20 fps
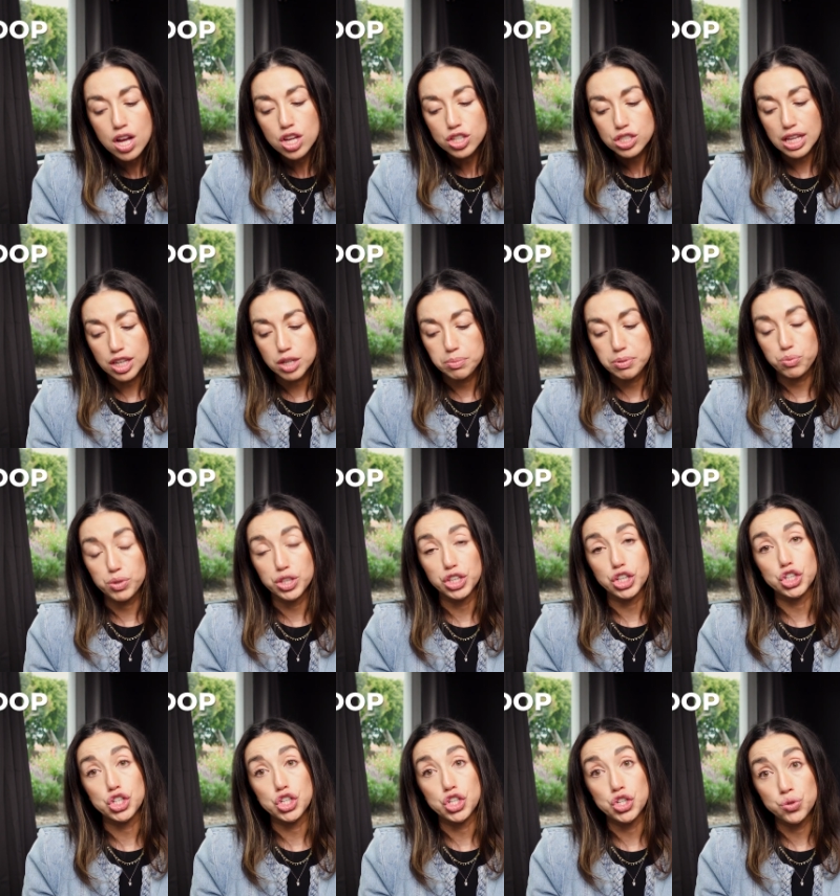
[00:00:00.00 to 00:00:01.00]
So that could be really
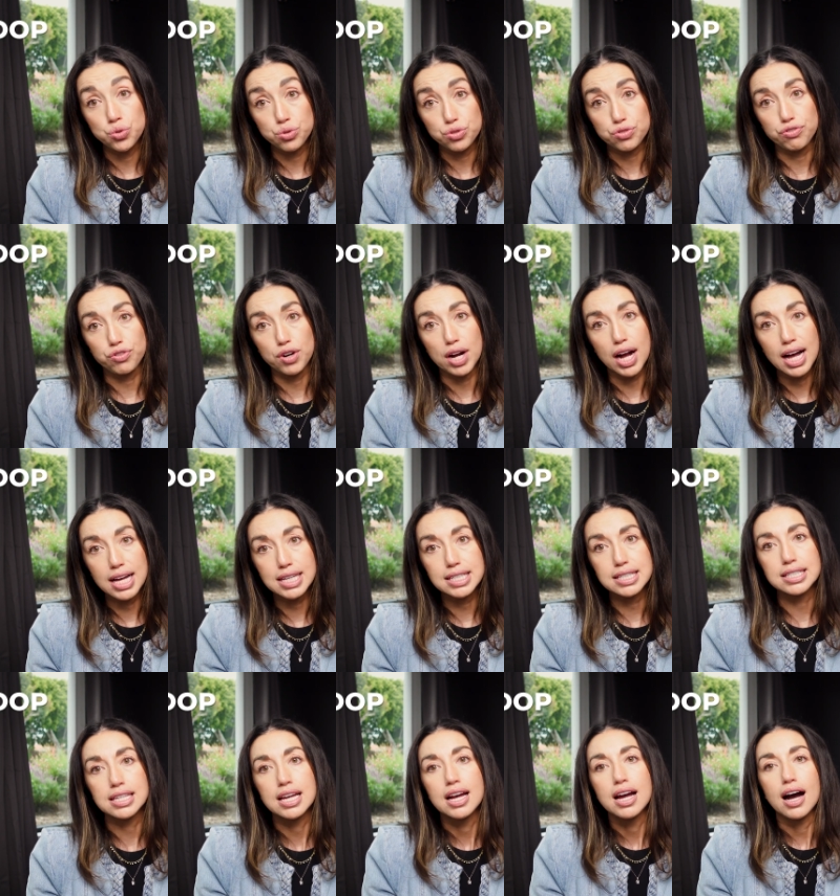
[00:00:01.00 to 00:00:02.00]
good news for
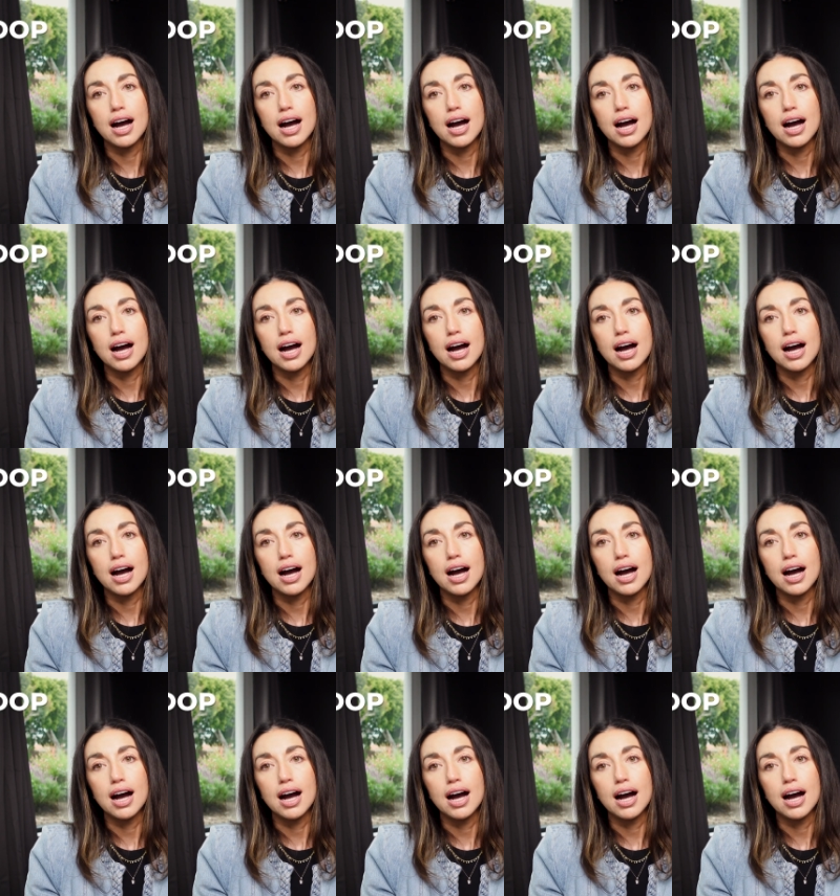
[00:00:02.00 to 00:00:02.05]
us.